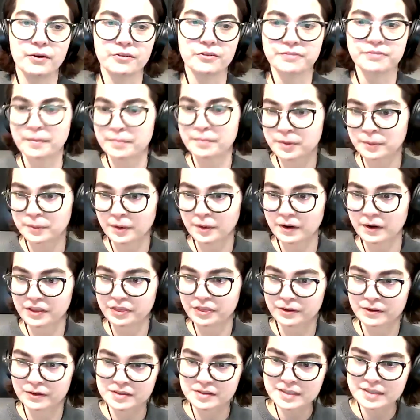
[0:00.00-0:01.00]
out February
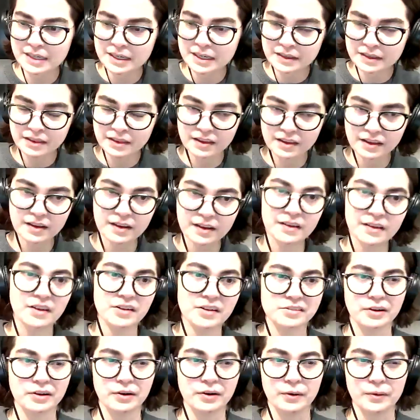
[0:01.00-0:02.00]
13th.
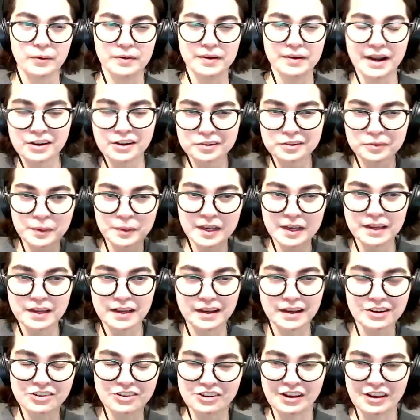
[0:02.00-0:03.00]
So next
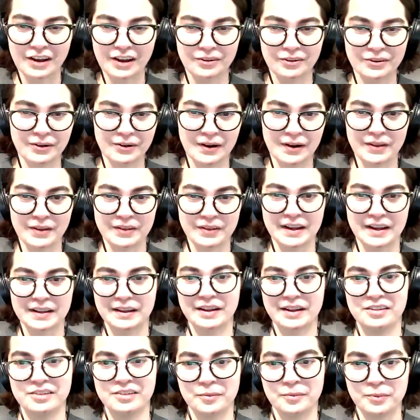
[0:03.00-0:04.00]
week-ish. I don't know how that
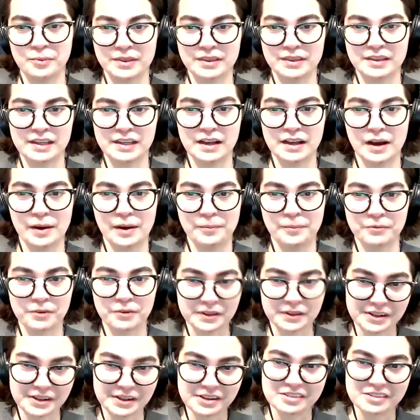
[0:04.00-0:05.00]
lines up with the
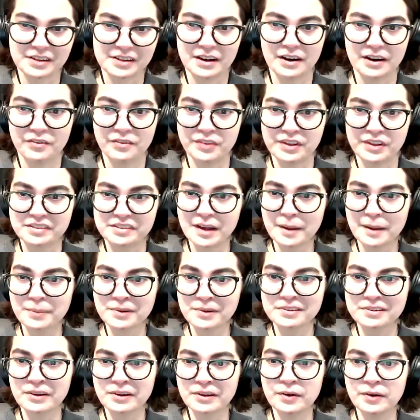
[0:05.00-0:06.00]
release date of this
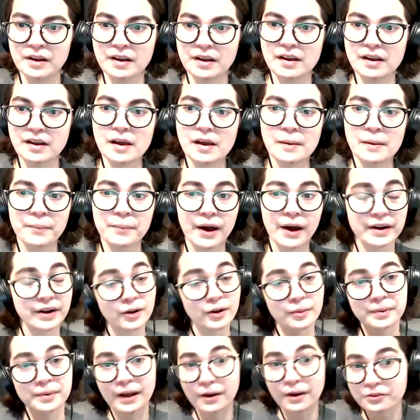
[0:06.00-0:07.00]
episode, but
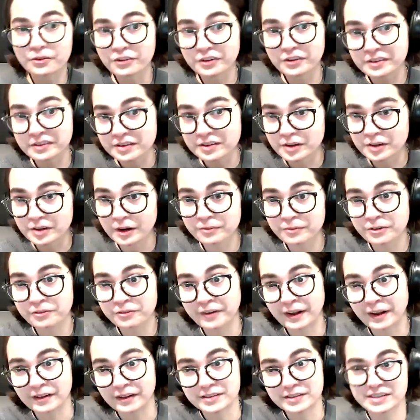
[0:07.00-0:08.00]
it'll be out just in time for
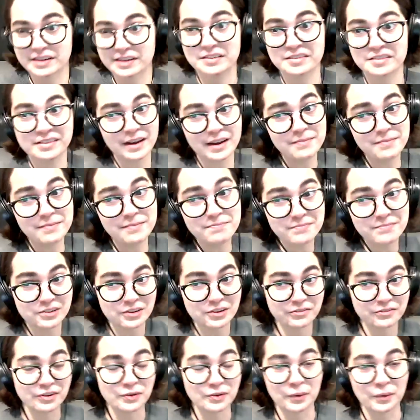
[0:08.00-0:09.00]
Valentine's Day. So
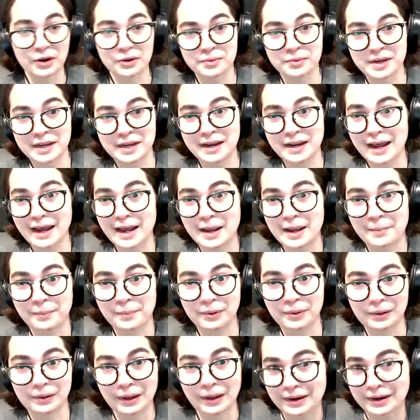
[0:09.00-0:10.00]
if you want to read a
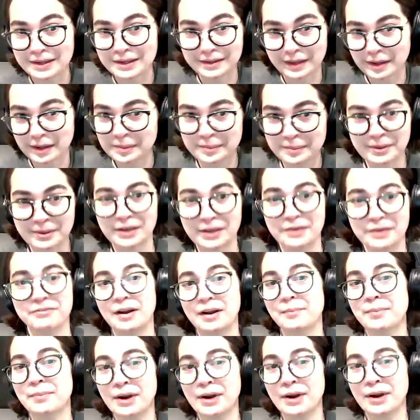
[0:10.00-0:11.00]
bloody lesbian
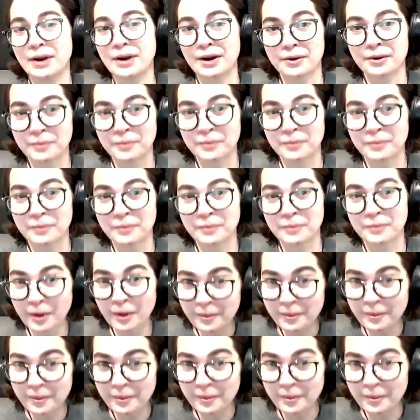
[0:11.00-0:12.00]
vampire romance,
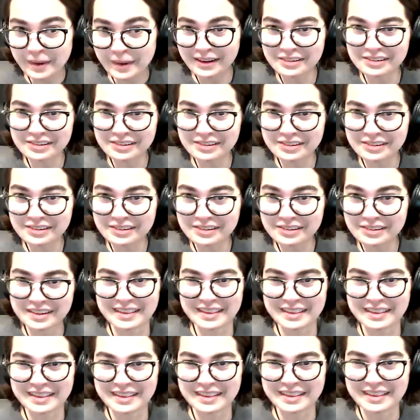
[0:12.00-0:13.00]
you can check
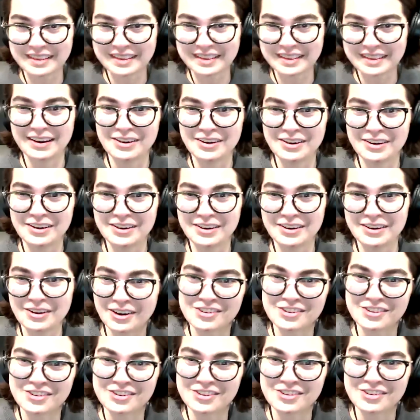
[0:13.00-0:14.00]
this out
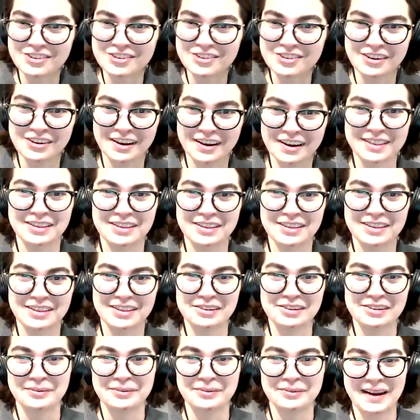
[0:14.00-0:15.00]
and spend your
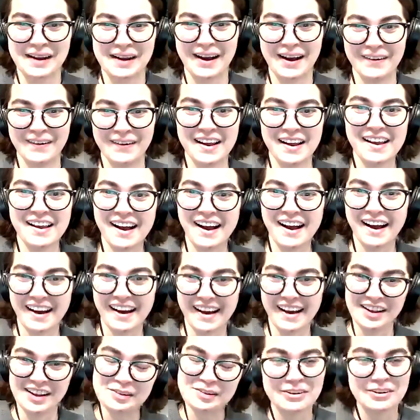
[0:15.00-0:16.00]
Valentine's Day reading
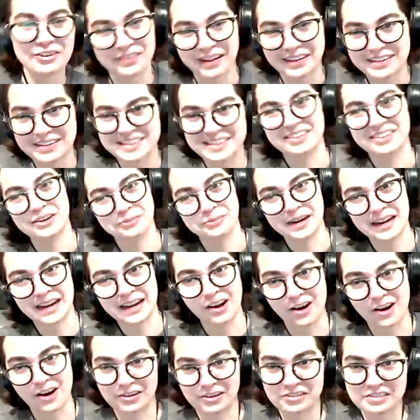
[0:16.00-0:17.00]
Hungerstone.
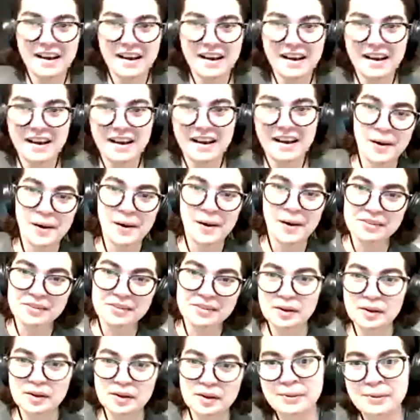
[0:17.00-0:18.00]
So this
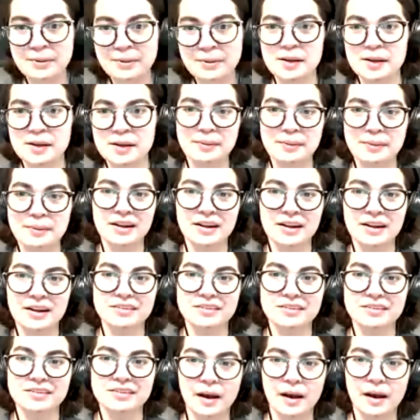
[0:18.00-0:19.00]
book takes place
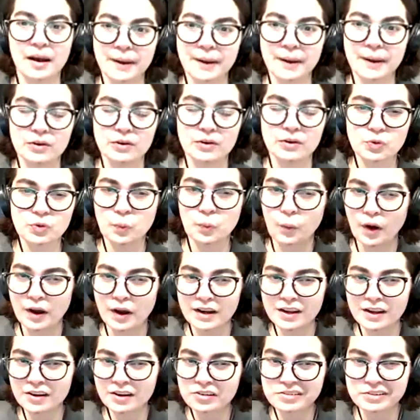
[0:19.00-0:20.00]
about
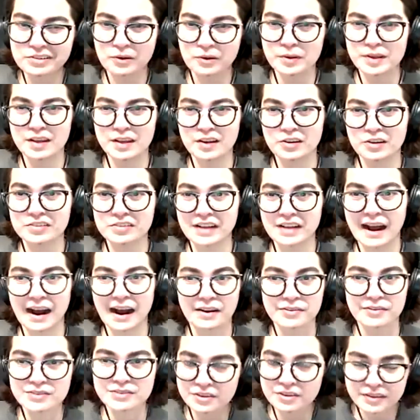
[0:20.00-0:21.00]
20 or so years
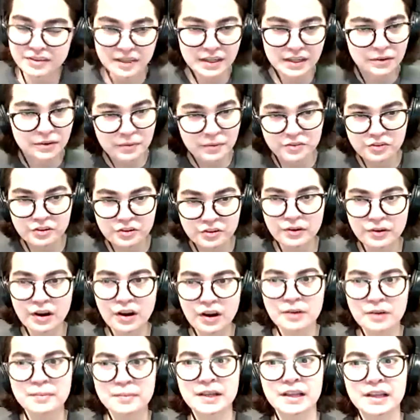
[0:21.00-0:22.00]
after the original
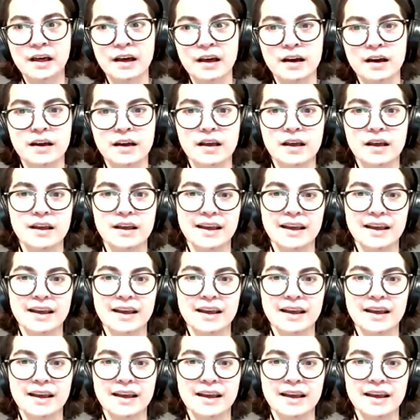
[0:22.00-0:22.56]
Carmilla.